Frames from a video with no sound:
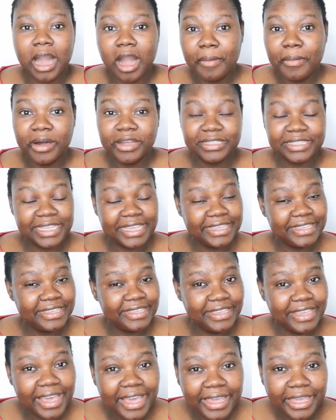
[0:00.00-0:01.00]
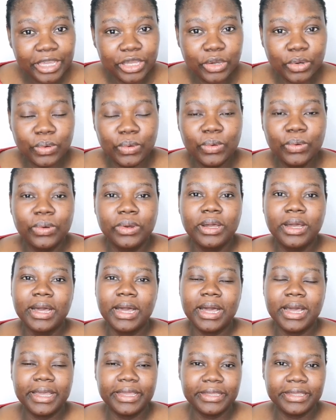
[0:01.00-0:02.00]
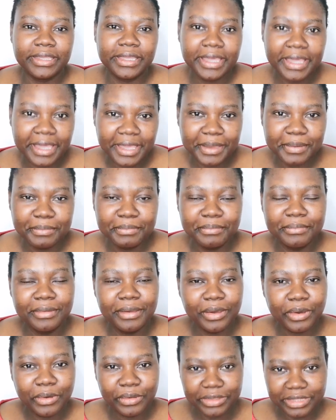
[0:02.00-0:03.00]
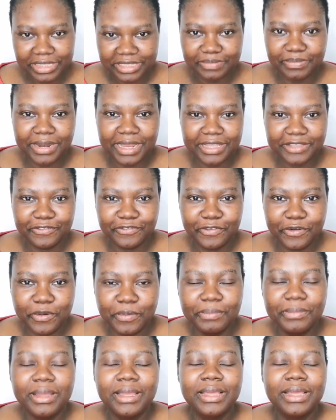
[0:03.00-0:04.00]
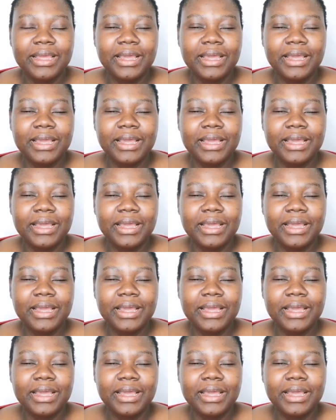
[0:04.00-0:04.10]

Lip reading: About a year ago, I came on this platform